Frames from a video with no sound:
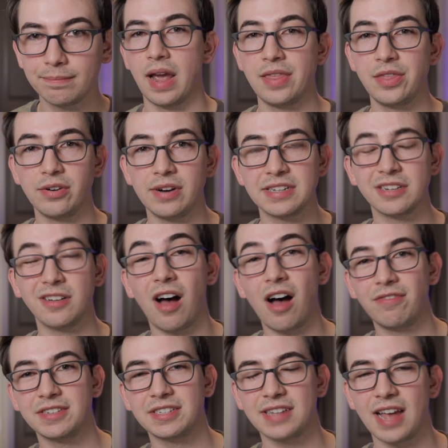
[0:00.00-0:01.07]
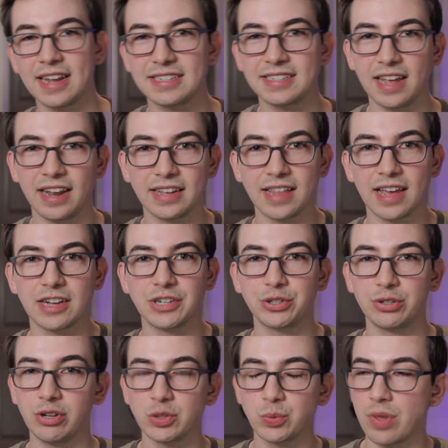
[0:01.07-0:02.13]
And there is an office side setting that
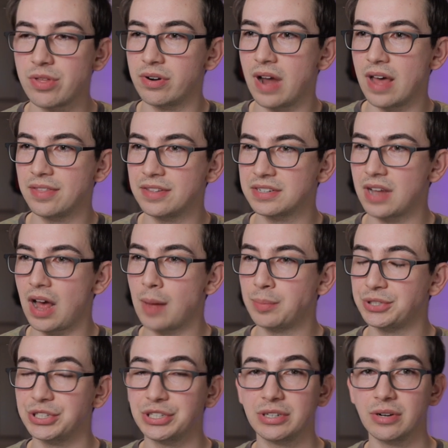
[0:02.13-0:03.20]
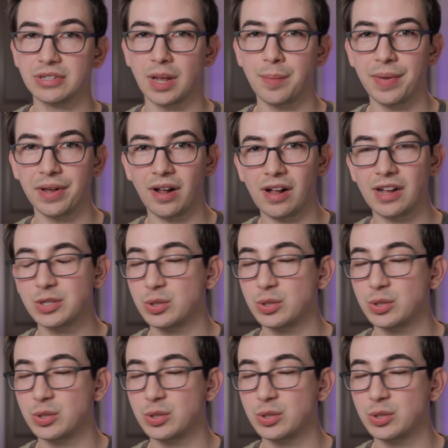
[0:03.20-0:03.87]
controls whether or not this option shows up at all,